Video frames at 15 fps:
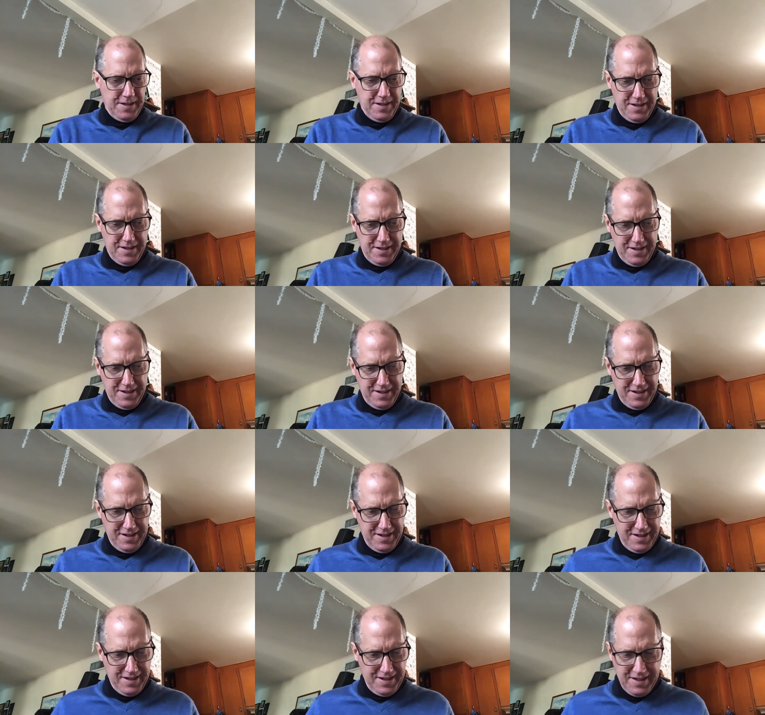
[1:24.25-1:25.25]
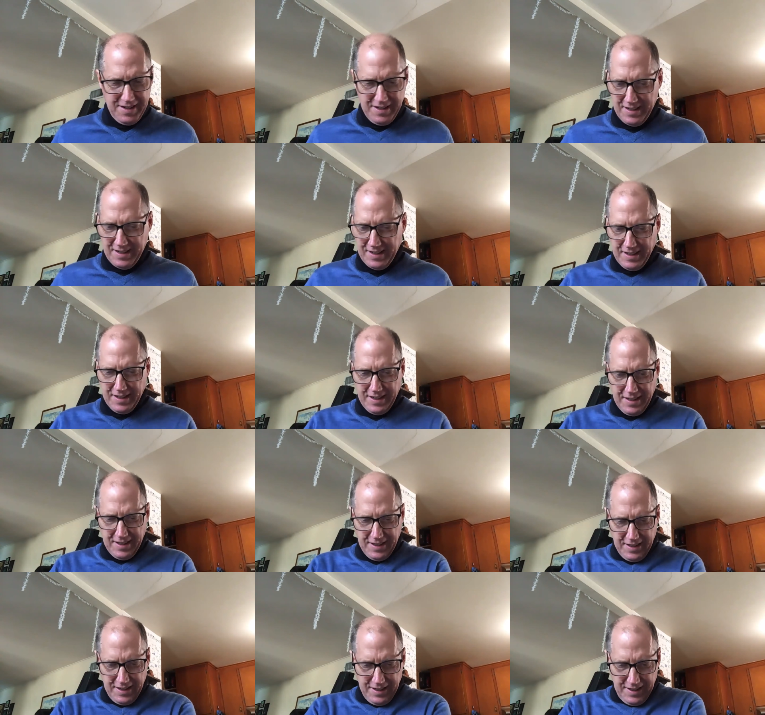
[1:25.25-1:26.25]

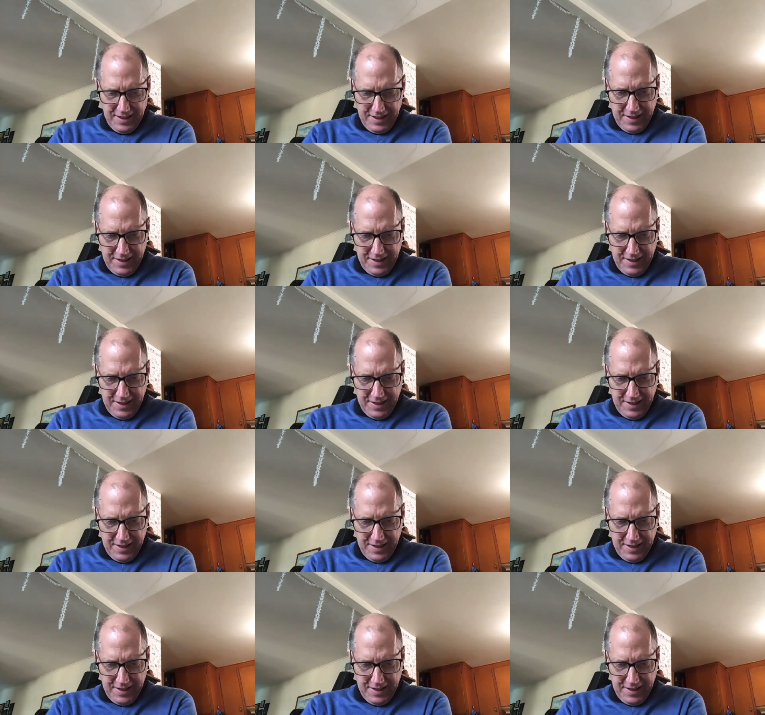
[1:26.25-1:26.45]
[no speech]